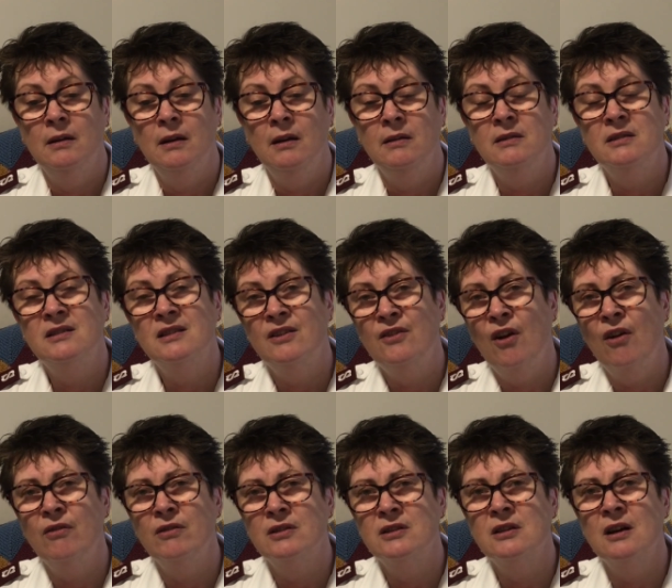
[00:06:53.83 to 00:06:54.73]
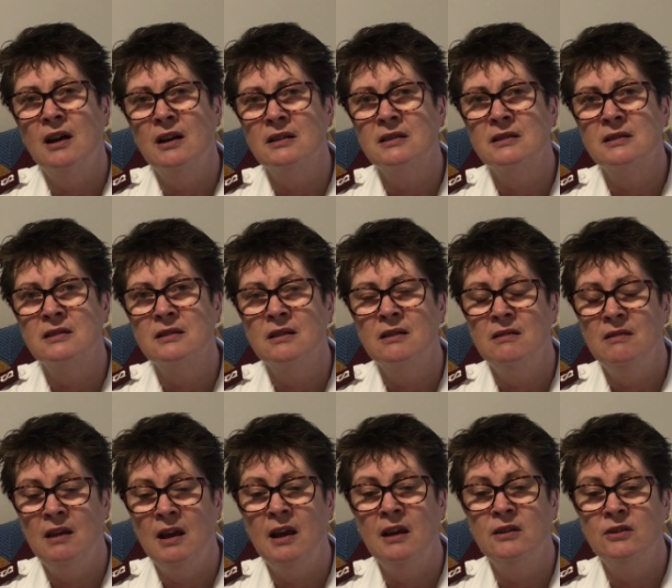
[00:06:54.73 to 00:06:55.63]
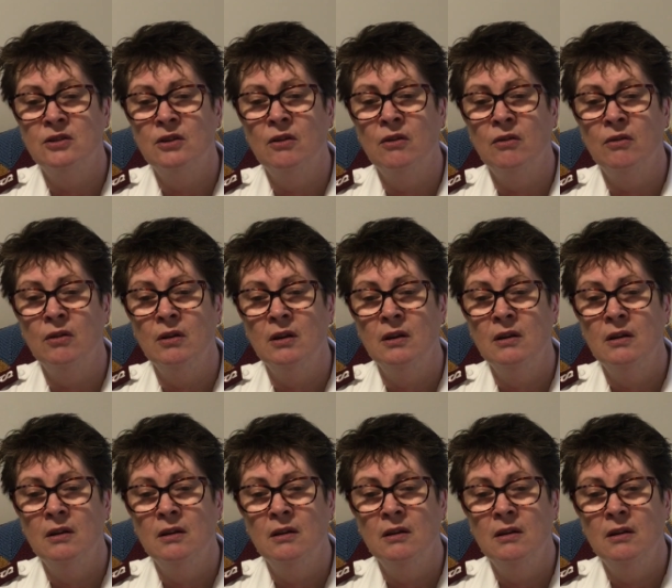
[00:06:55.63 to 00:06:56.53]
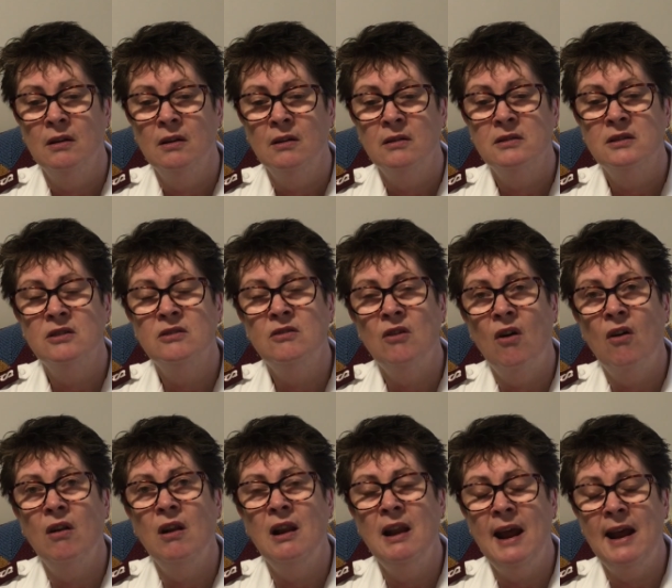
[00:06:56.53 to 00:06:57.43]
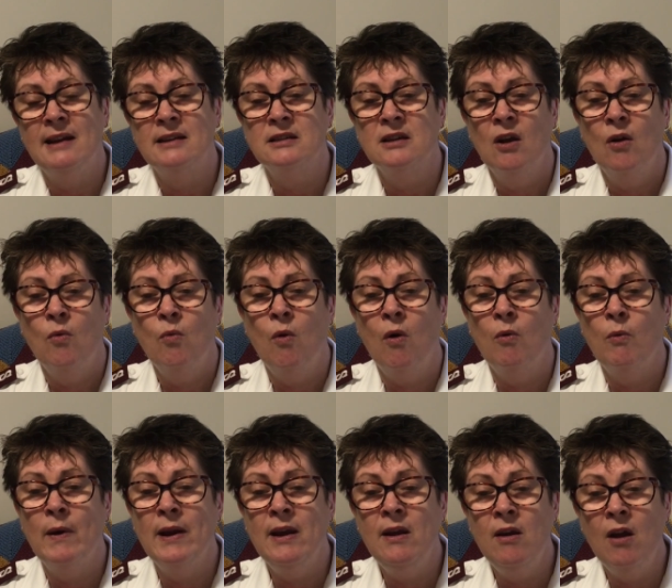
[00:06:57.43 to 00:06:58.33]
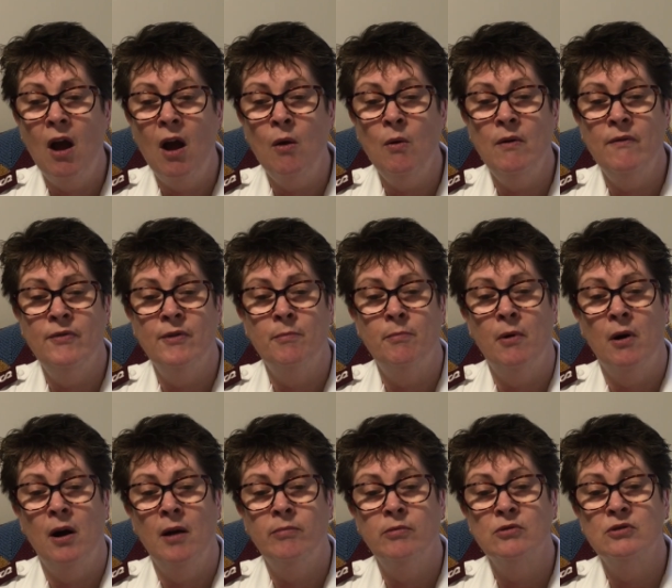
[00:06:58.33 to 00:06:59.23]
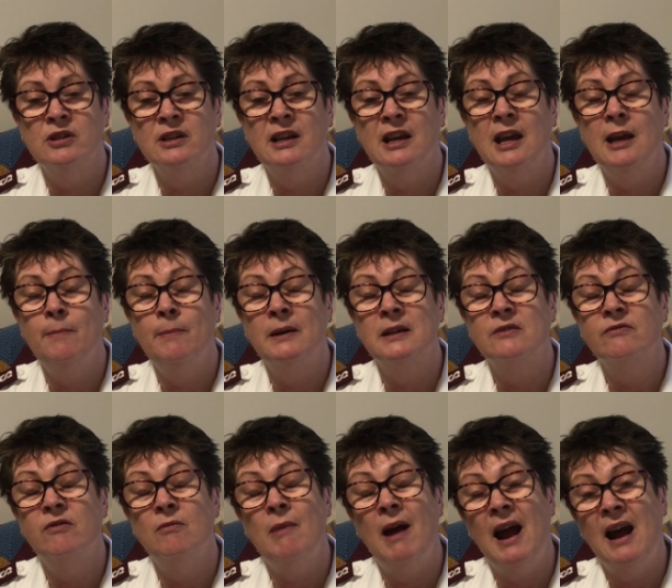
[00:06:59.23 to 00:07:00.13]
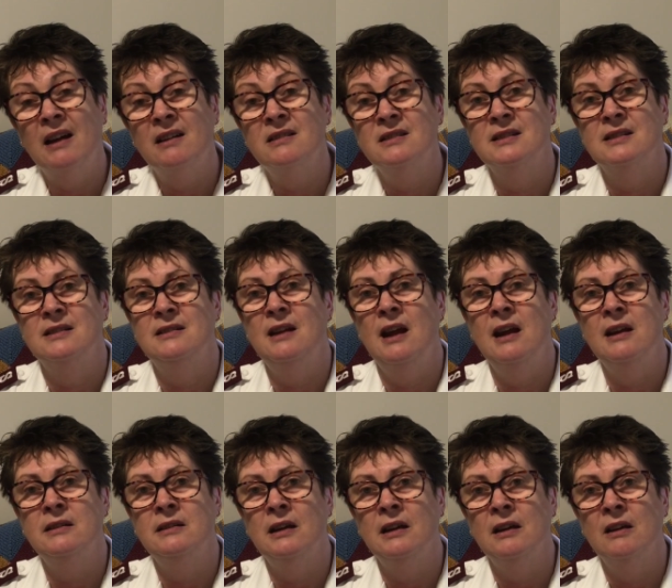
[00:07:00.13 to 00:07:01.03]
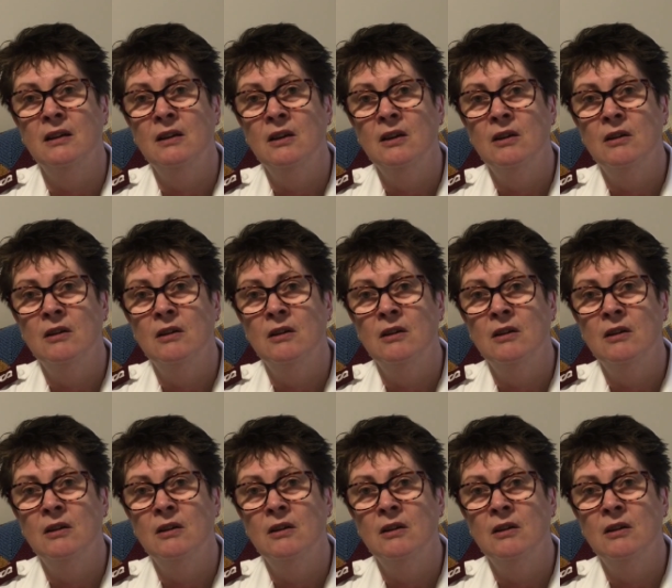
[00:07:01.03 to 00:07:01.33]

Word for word: And so, note to us there too to not let what we know of the Bible to keep us from understanding